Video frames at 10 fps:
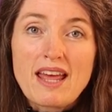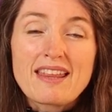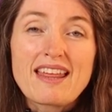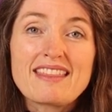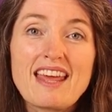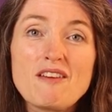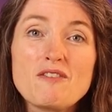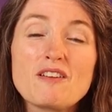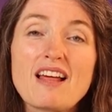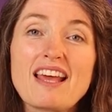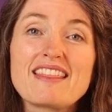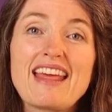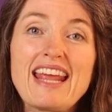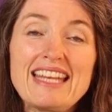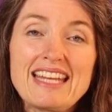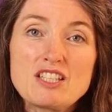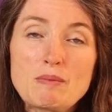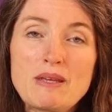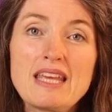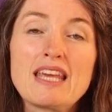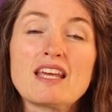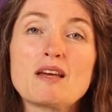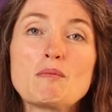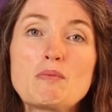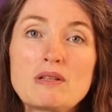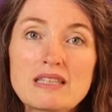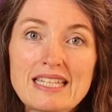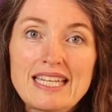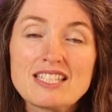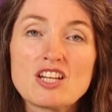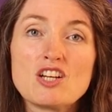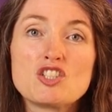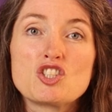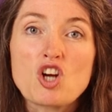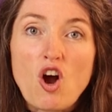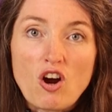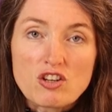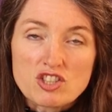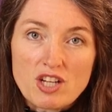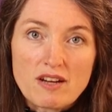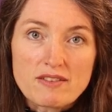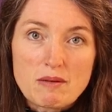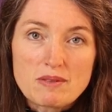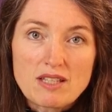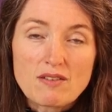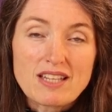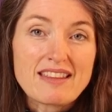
that they feel like they need to be in complete charge of themselves,